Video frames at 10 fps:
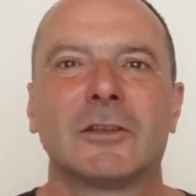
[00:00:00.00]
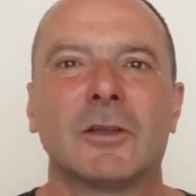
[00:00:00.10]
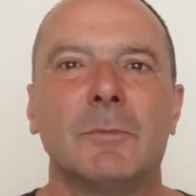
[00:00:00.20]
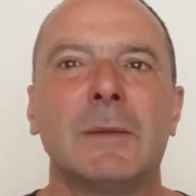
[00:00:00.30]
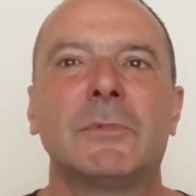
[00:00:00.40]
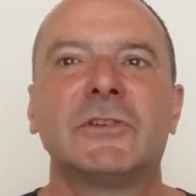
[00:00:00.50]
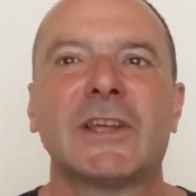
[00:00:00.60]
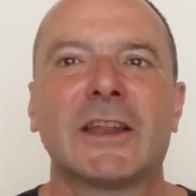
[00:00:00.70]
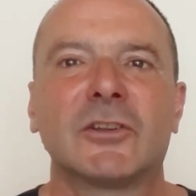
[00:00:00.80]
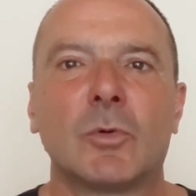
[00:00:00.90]
Commitment
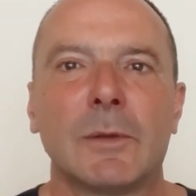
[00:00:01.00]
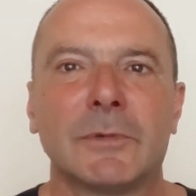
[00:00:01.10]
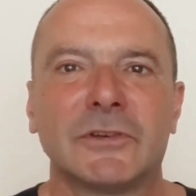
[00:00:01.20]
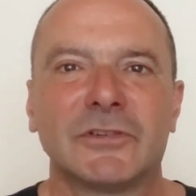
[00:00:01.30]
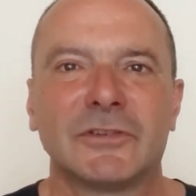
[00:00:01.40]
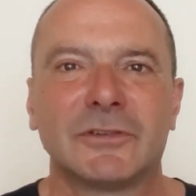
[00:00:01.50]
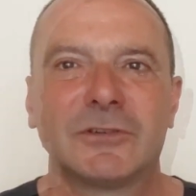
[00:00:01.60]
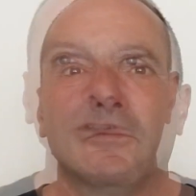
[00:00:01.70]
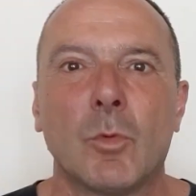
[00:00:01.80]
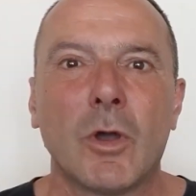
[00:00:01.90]
and equipment.
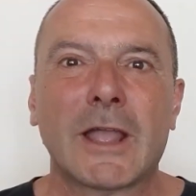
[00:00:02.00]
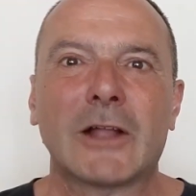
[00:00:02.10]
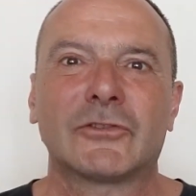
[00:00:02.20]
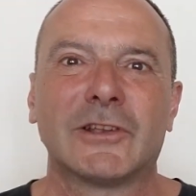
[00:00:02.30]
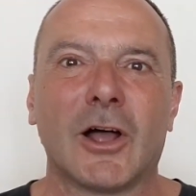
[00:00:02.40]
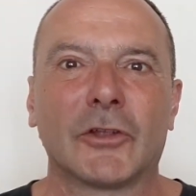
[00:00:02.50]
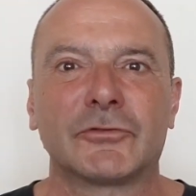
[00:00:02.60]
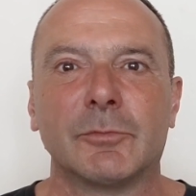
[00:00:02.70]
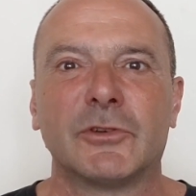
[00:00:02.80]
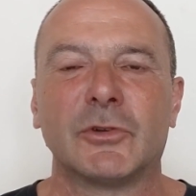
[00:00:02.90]
The workouts
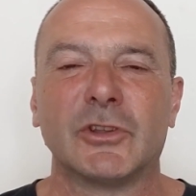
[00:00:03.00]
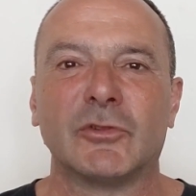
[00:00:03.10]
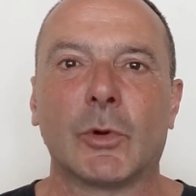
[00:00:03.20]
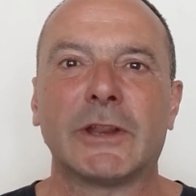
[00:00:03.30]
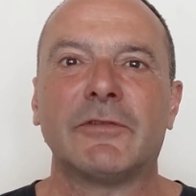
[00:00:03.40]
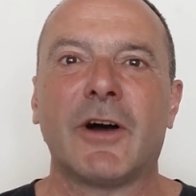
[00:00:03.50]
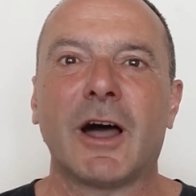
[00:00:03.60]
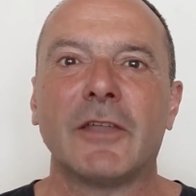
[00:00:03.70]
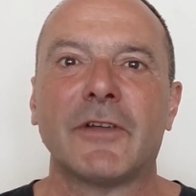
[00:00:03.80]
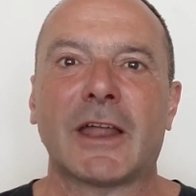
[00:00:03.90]
last from between
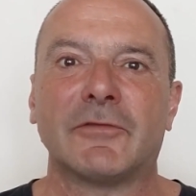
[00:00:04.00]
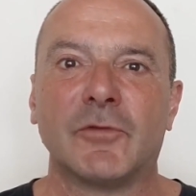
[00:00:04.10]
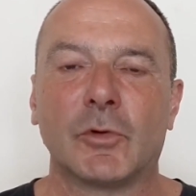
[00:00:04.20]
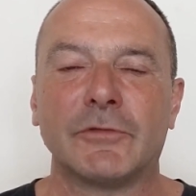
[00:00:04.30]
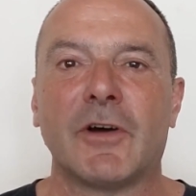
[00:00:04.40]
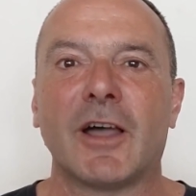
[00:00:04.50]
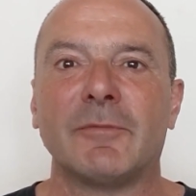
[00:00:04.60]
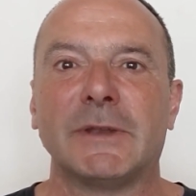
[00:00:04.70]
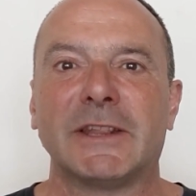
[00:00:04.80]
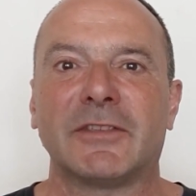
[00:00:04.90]
25 and
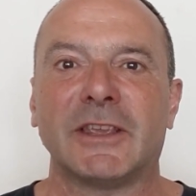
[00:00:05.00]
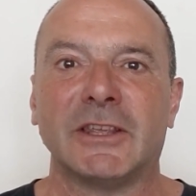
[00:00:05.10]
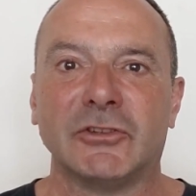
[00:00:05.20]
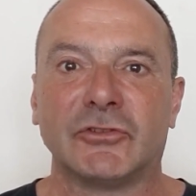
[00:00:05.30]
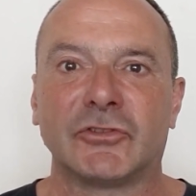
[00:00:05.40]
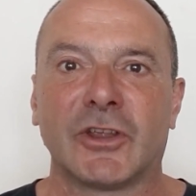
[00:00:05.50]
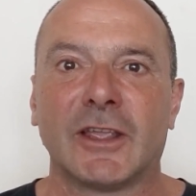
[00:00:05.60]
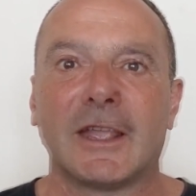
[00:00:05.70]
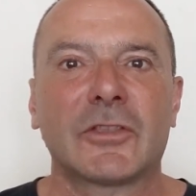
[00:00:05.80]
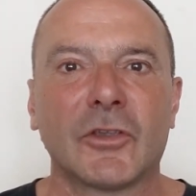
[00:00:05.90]
45 minutes each,
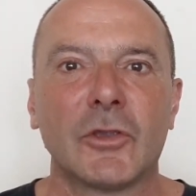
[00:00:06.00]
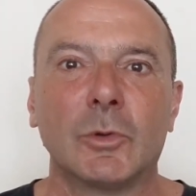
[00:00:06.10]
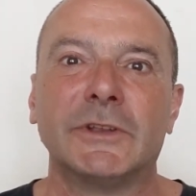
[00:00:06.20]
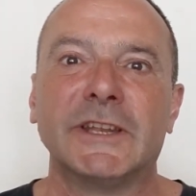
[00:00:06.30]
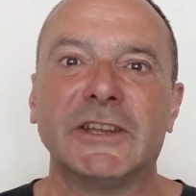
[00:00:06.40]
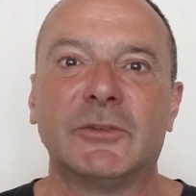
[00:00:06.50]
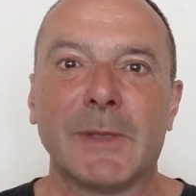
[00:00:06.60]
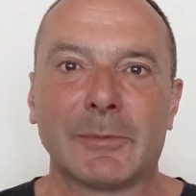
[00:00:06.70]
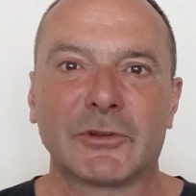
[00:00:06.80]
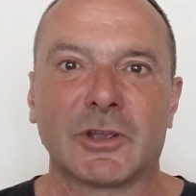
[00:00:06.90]
and so you will need to
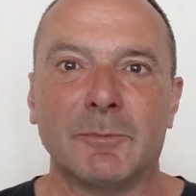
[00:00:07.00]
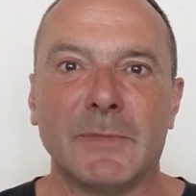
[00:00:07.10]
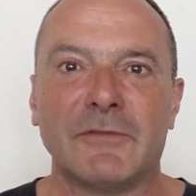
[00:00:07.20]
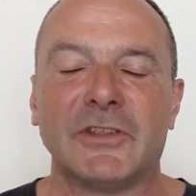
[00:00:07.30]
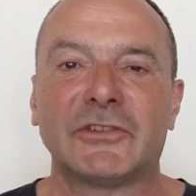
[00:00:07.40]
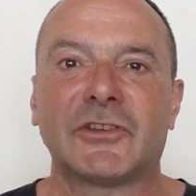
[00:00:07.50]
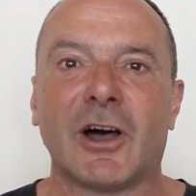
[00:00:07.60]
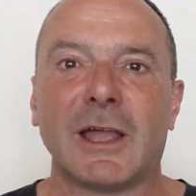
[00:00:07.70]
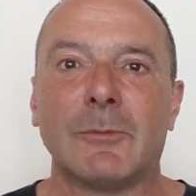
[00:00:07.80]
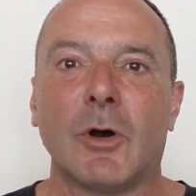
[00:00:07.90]
be able to commit this
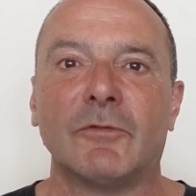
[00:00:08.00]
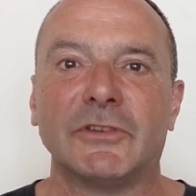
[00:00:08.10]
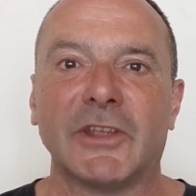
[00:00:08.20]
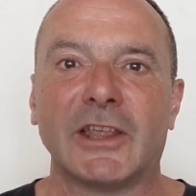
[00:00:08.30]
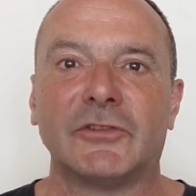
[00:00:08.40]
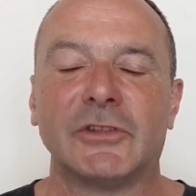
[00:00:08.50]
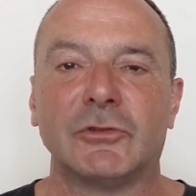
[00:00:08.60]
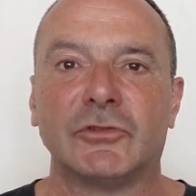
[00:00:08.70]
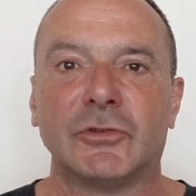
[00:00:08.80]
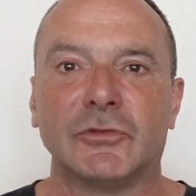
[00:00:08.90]
time on the days that
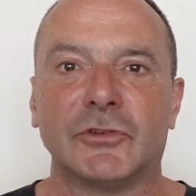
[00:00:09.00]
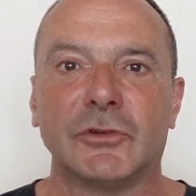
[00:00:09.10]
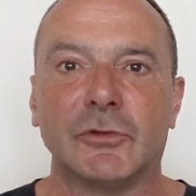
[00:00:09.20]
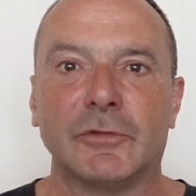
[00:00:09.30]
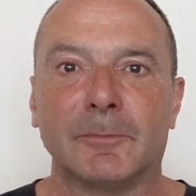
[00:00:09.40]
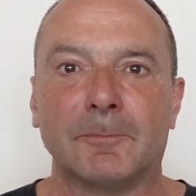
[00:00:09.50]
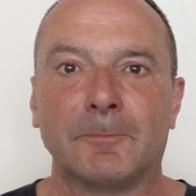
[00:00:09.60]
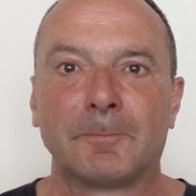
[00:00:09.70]
you choose to do them.